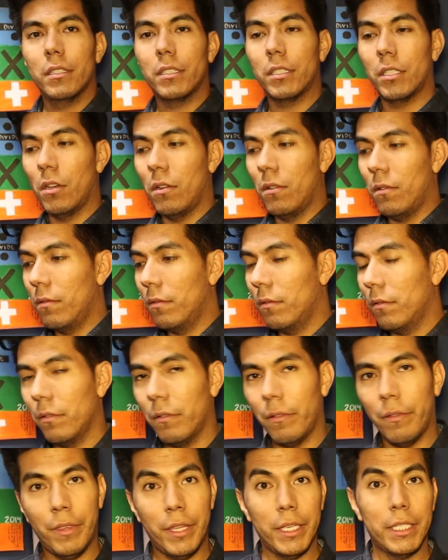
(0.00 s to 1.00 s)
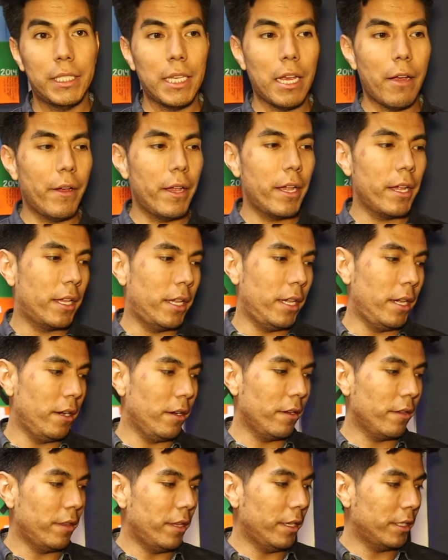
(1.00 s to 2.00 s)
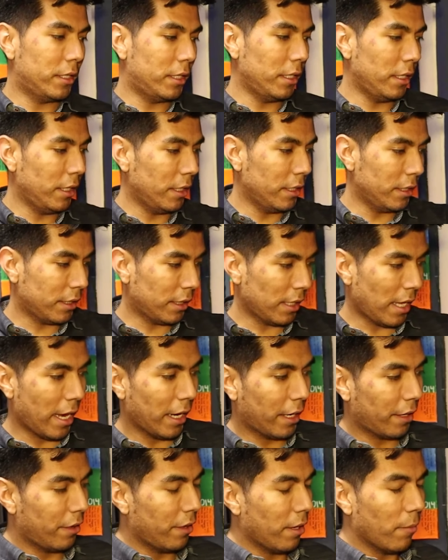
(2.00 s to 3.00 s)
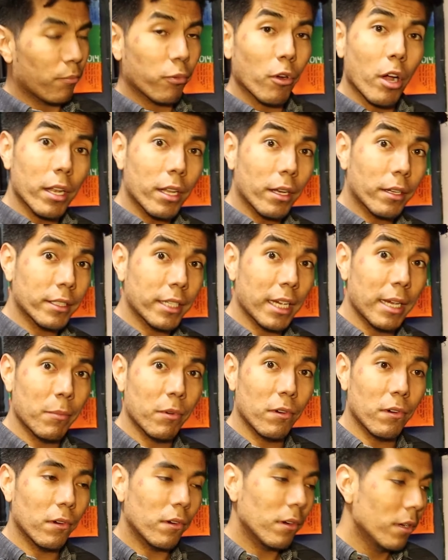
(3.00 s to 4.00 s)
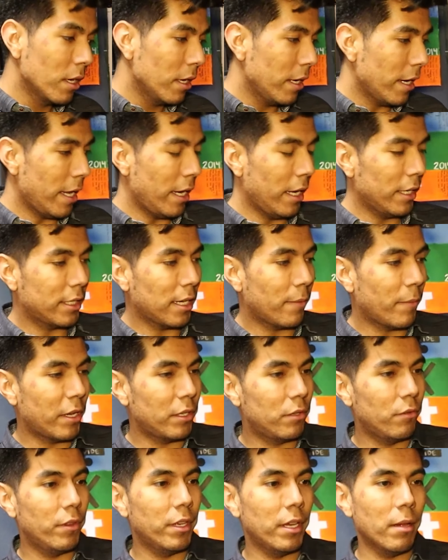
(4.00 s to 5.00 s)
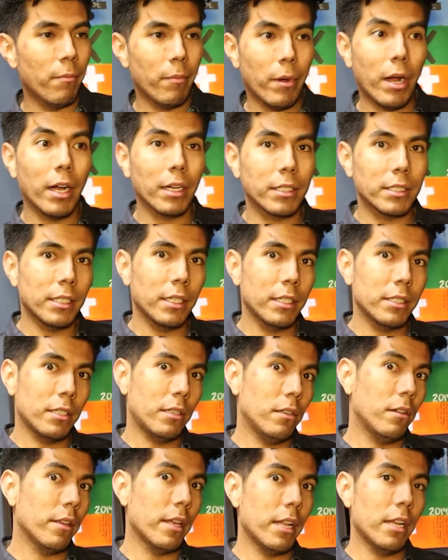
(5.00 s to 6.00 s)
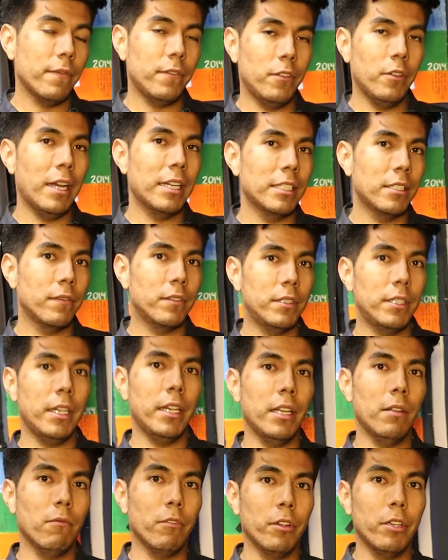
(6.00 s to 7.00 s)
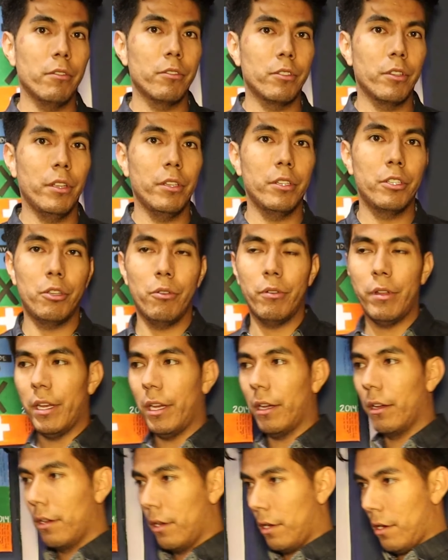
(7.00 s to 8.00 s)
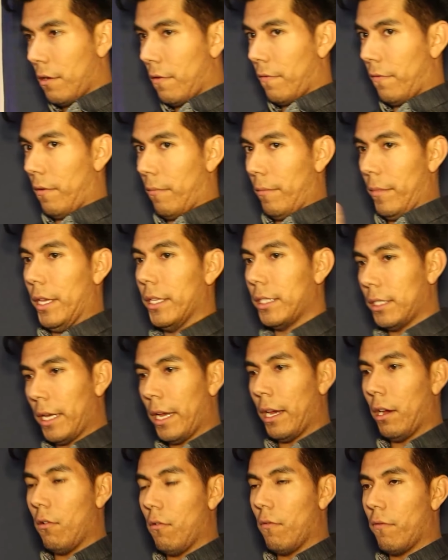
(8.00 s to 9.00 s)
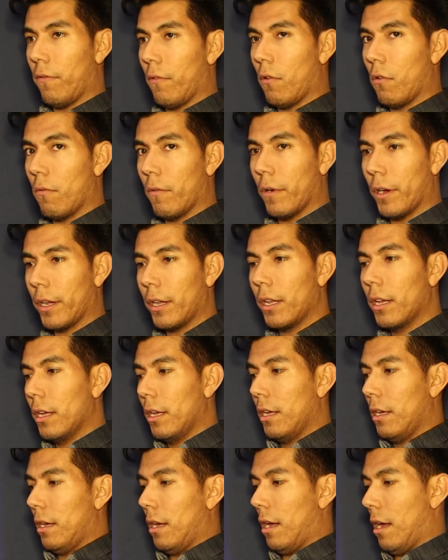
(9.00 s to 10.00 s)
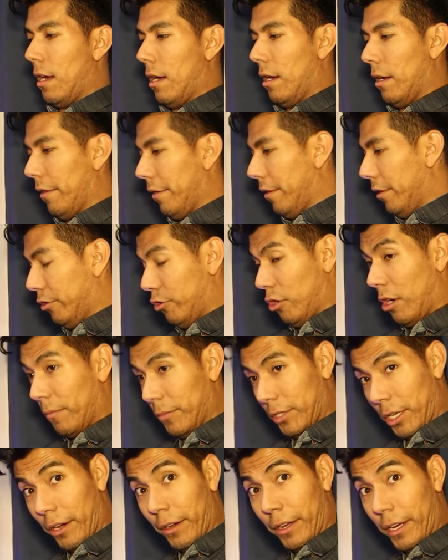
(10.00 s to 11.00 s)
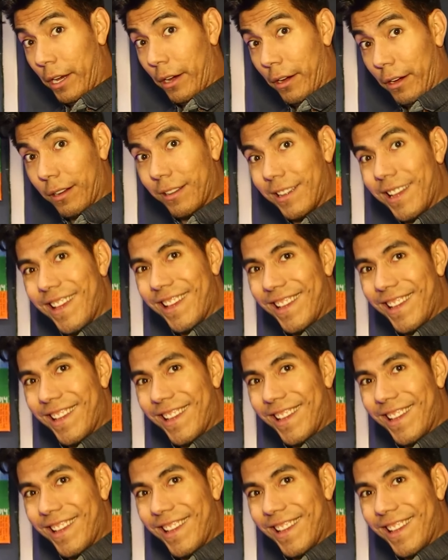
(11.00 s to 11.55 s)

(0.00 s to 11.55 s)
So this area here, this is like the product table. Anytime I do the unboxings and all that, if you guys have seen, we're usually shooting from this angle forward. Uh, the drums aren't here